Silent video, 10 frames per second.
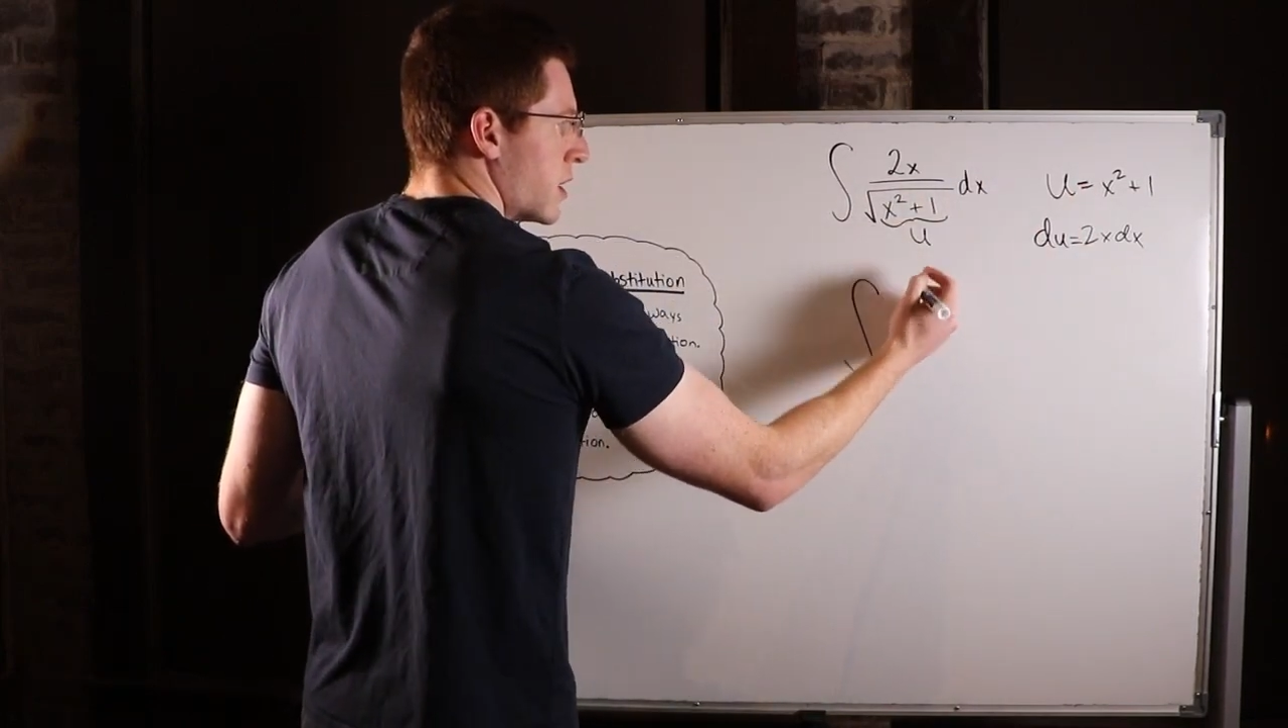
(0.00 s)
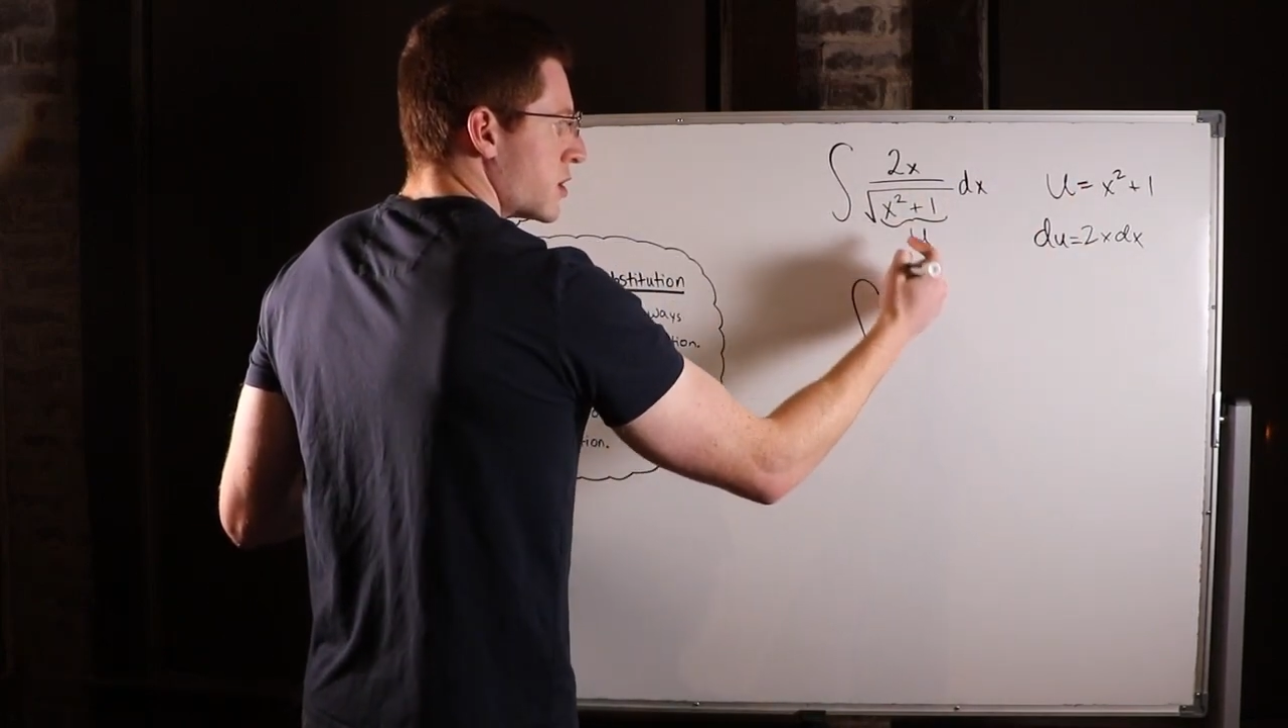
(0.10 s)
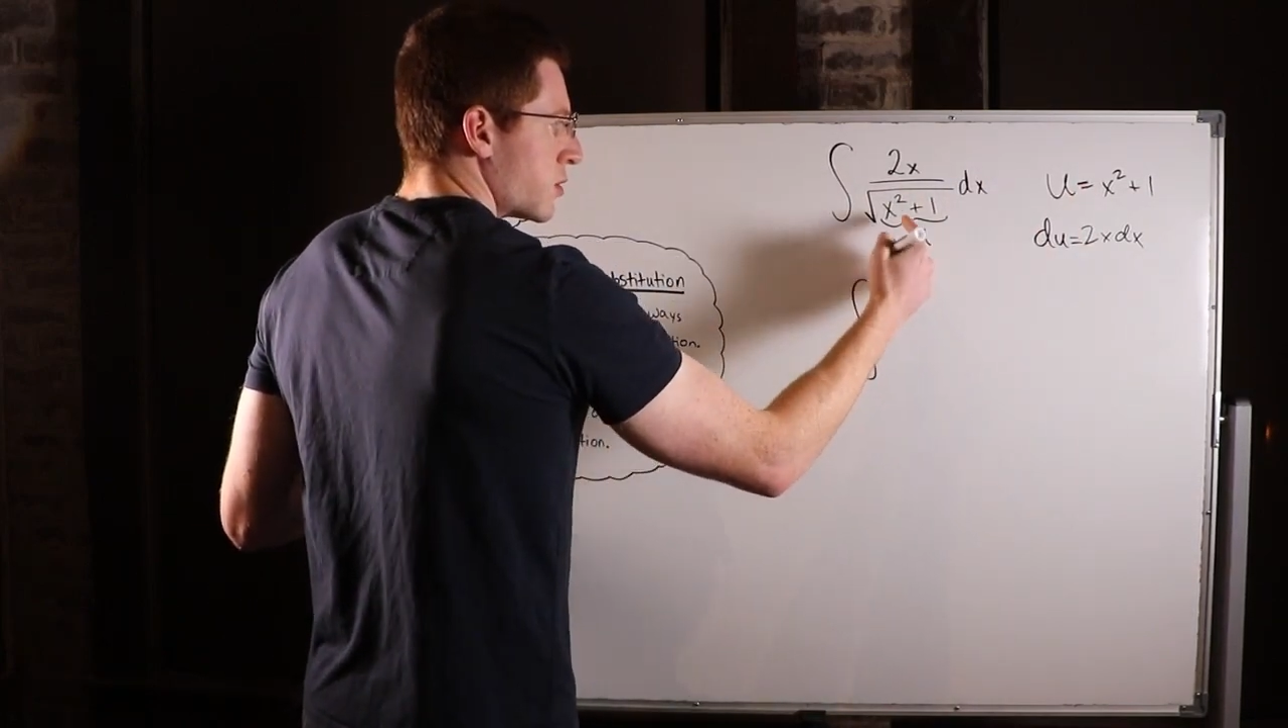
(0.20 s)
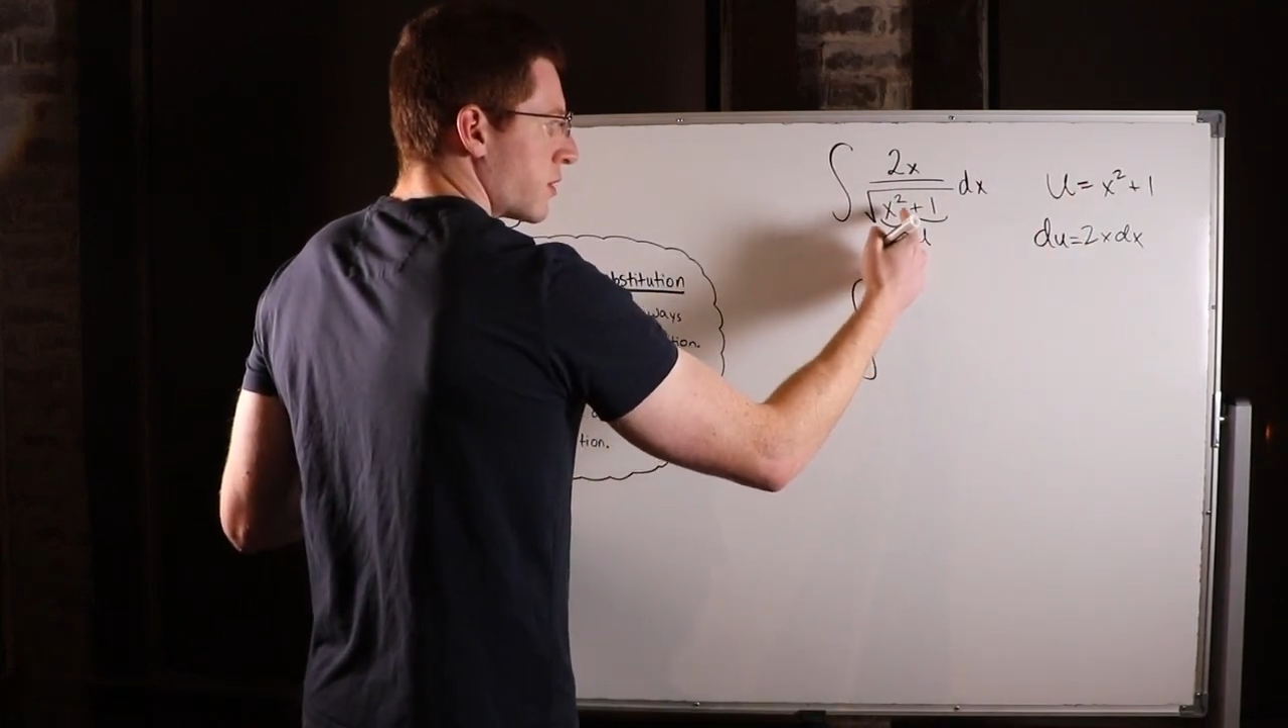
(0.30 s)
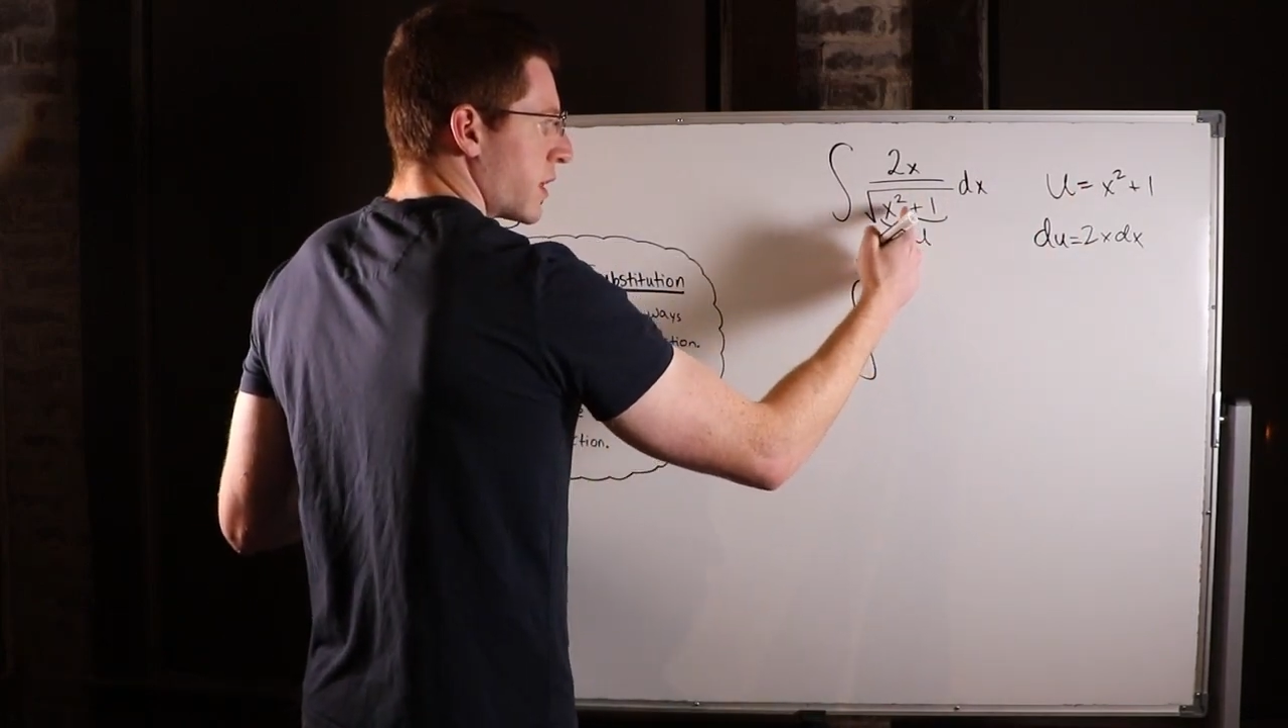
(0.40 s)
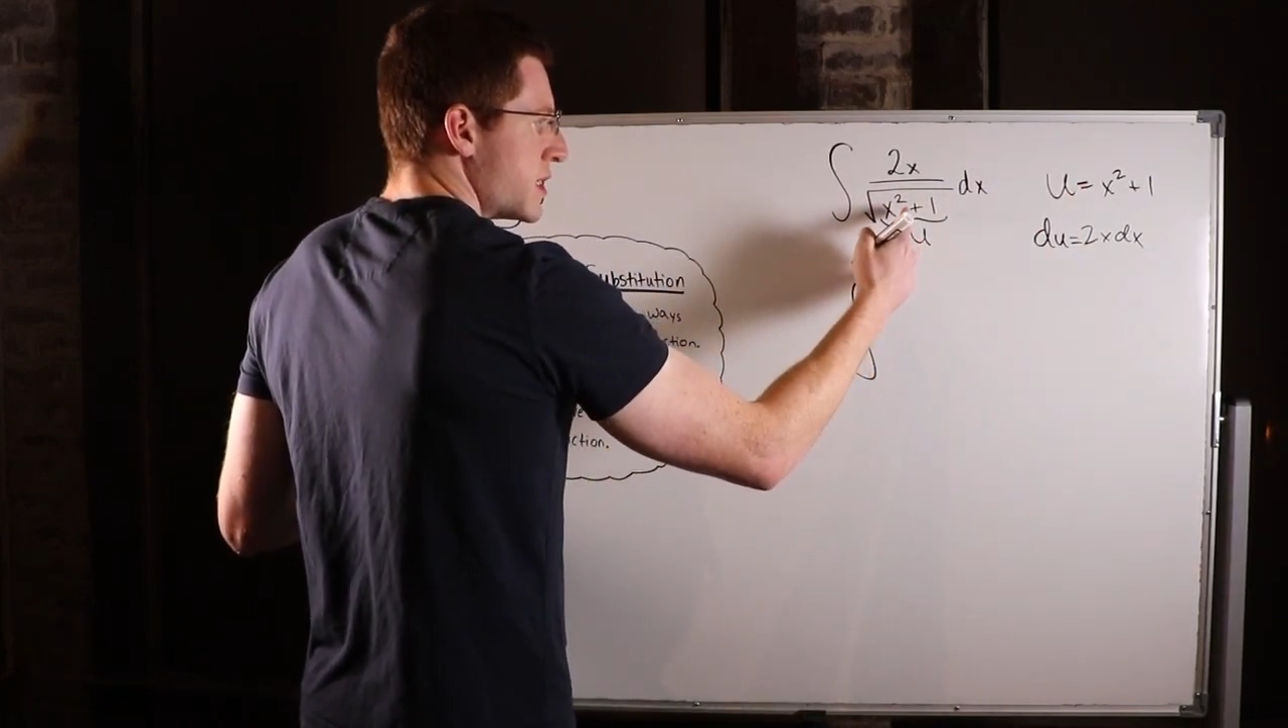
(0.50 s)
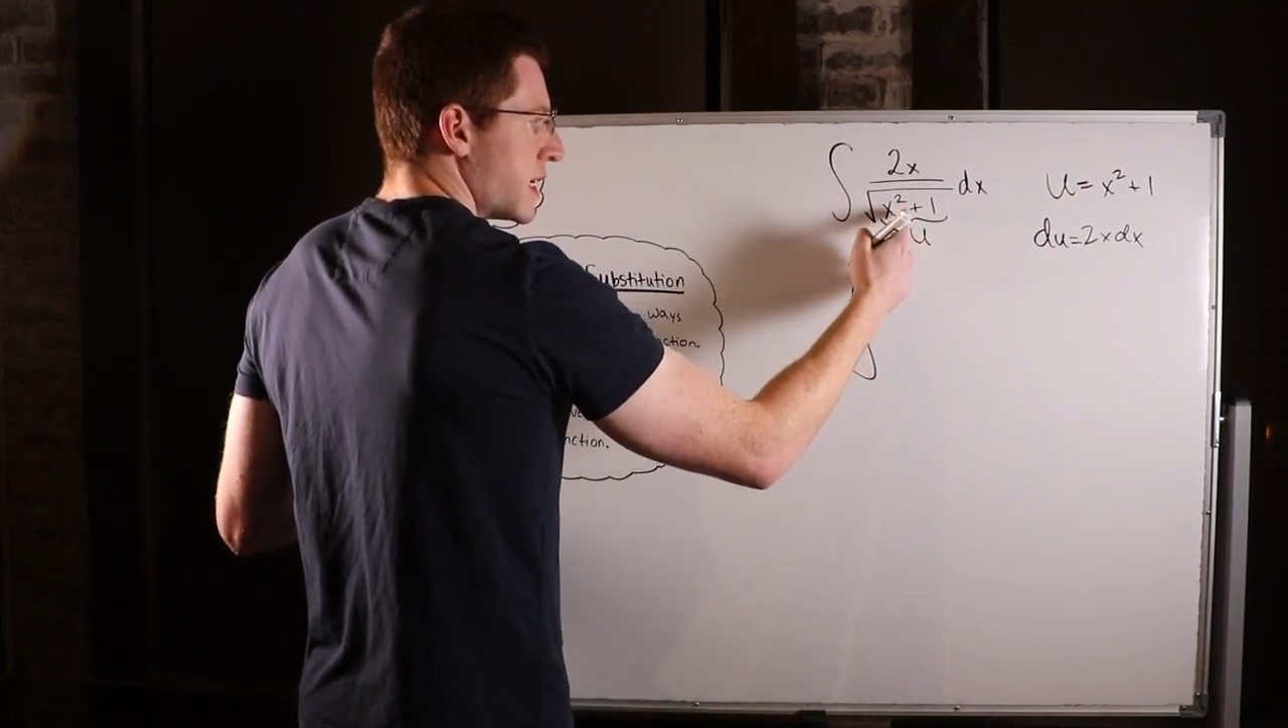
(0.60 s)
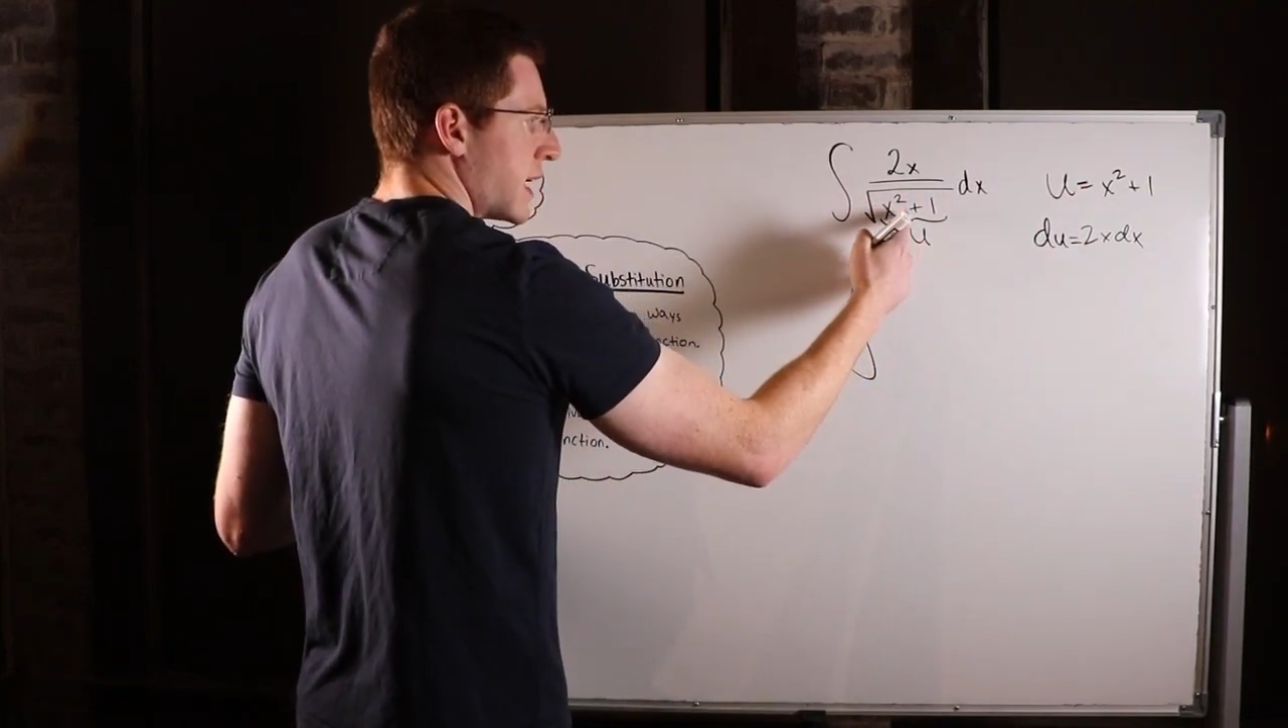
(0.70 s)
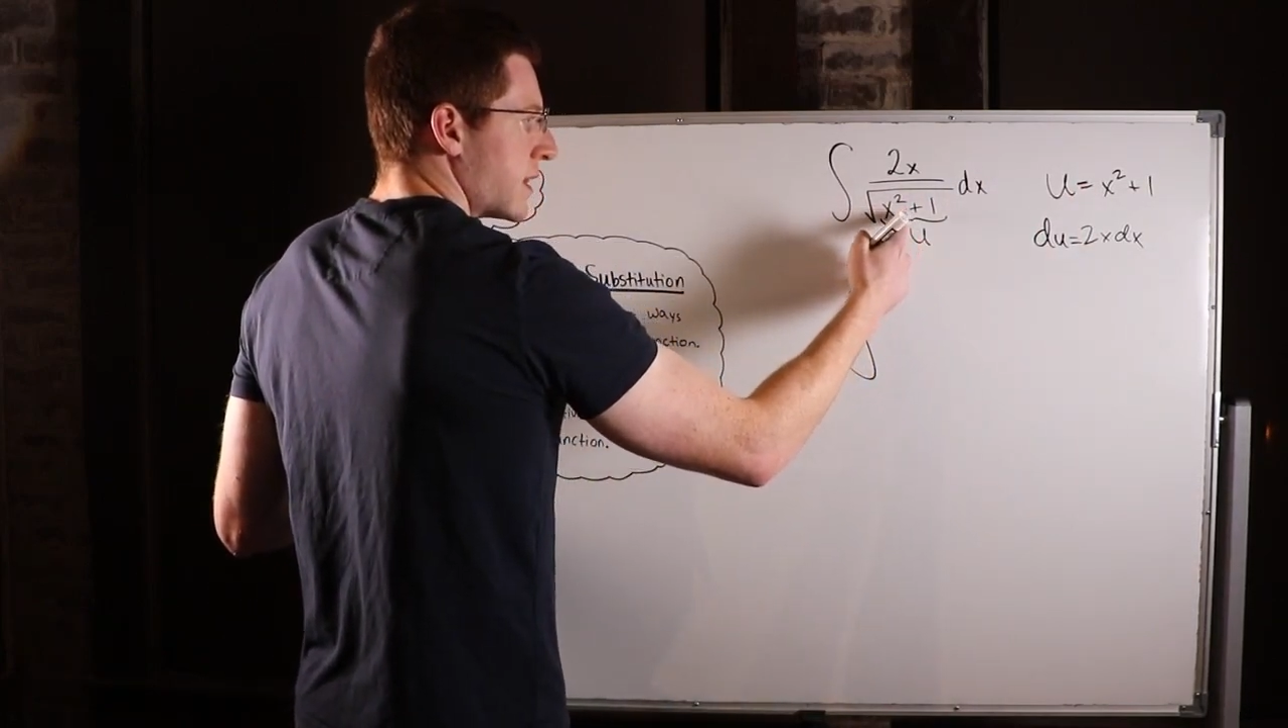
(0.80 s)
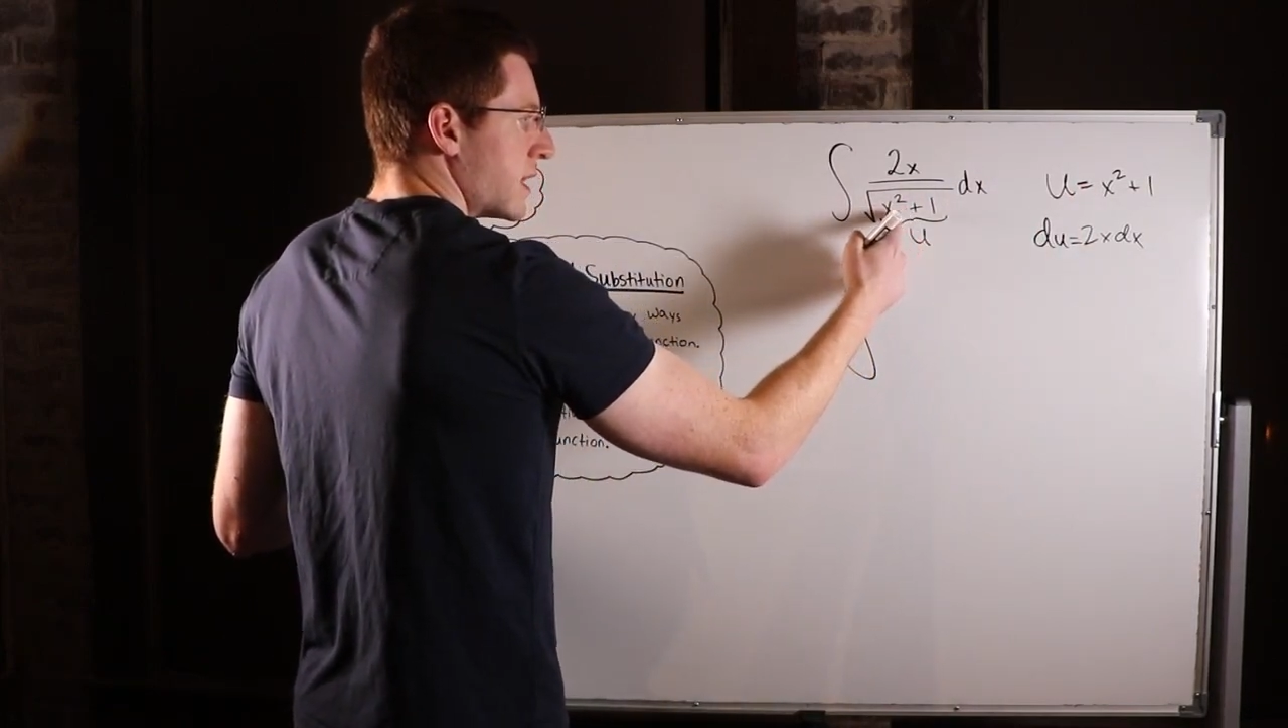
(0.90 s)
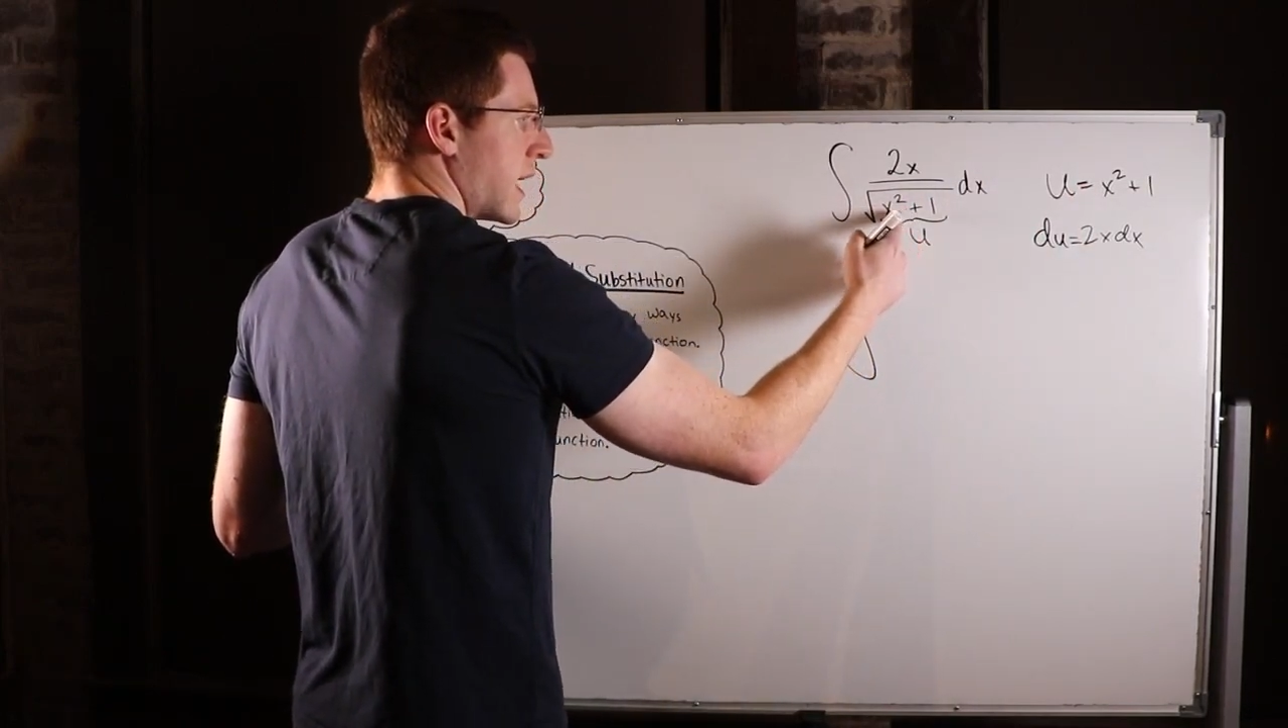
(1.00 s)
so really to get